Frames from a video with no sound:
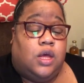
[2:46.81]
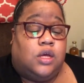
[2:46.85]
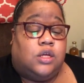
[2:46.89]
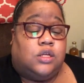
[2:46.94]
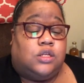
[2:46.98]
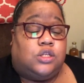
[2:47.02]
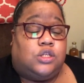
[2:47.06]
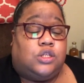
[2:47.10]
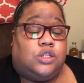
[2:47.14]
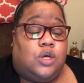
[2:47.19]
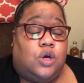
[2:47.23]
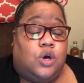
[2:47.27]

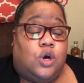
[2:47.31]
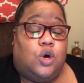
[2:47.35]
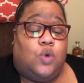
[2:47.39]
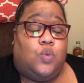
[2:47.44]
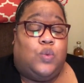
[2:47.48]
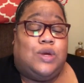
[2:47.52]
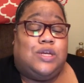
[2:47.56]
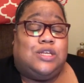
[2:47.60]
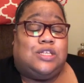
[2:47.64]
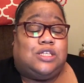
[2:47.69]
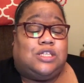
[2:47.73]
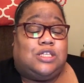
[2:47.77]
so
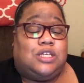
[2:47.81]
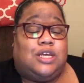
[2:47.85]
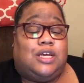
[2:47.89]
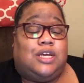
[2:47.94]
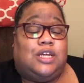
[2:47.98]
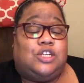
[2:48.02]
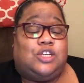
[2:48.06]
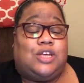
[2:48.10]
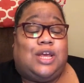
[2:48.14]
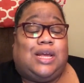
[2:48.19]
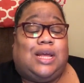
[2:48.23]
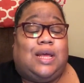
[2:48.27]
we see
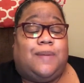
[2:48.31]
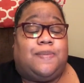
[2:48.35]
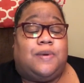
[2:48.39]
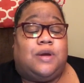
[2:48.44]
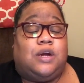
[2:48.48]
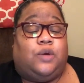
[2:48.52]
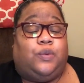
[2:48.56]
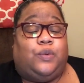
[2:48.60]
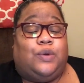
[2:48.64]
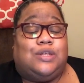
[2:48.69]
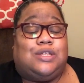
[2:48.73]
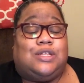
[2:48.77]
jacob and
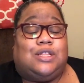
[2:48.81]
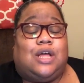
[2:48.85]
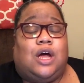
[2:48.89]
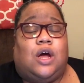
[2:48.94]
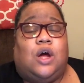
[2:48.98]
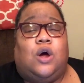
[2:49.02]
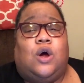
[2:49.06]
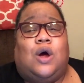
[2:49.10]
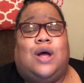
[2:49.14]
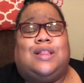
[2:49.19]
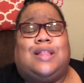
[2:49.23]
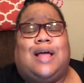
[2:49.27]
chris at the,
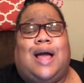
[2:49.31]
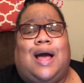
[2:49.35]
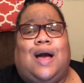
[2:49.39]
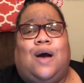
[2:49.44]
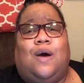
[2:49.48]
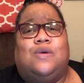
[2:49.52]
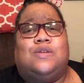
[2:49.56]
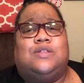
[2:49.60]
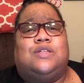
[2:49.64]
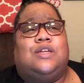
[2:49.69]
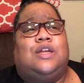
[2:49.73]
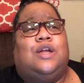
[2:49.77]
home, at the
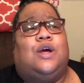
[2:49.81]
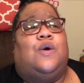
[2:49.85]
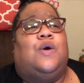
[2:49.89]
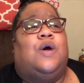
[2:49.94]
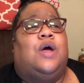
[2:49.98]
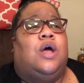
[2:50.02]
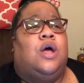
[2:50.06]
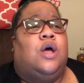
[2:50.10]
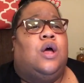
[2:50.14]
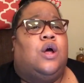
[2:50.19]
house you know